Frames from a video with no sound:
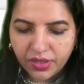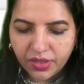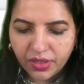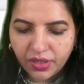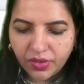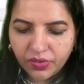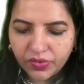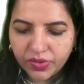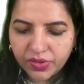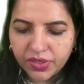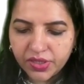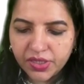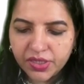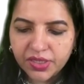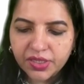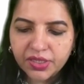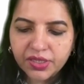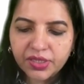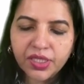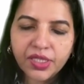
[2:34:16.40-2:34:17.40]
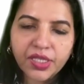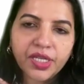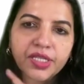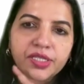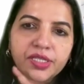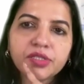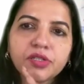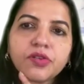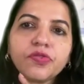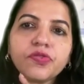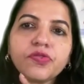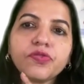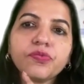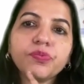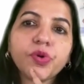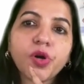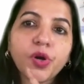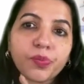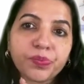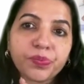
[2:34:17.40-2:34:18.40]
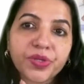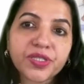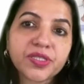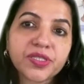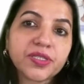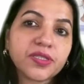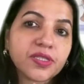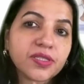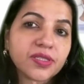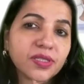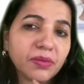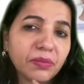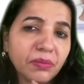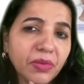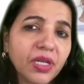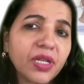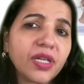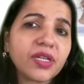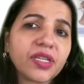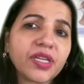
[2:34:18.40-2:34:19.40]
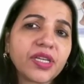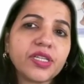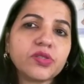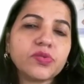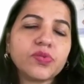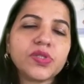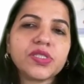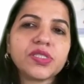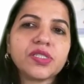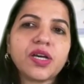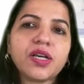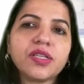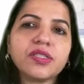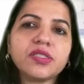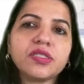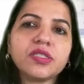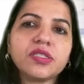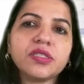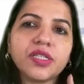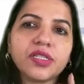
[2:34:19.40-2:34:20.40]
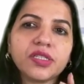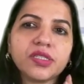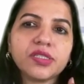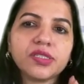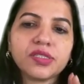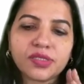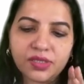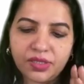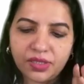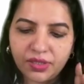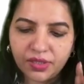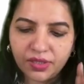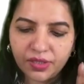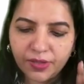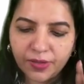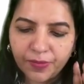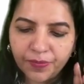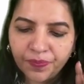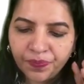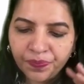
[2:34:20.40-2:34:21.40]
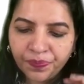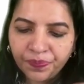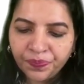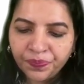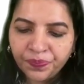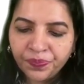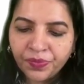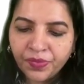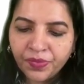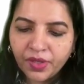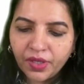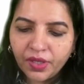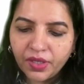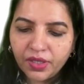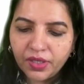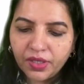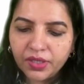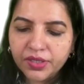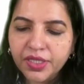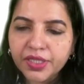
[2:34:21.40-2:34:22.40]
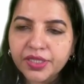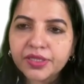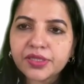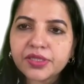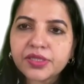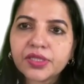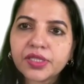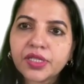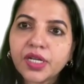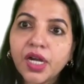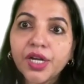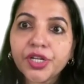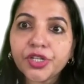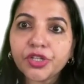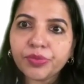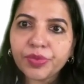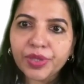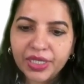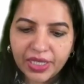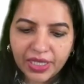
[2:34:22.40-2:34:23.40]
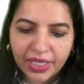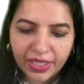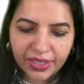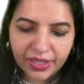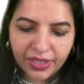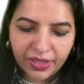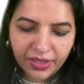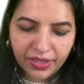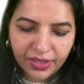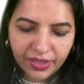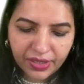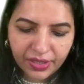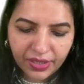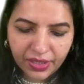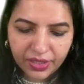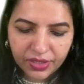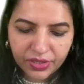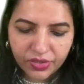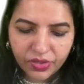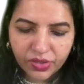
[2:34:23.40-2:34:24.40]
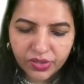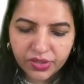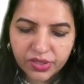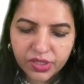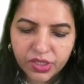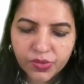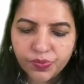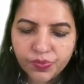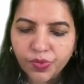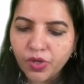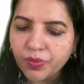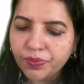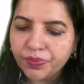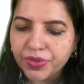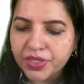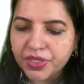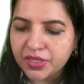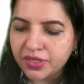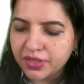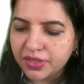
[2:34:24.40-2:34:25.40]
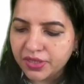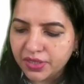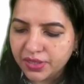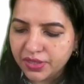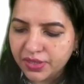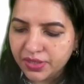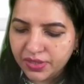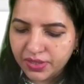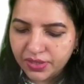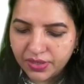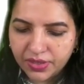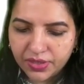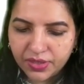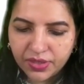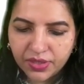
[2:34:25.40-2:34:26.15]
Now this is a case of Pompey's disease. Similar case was asked, that is cardiomegaly and all. This is Pompey's disease.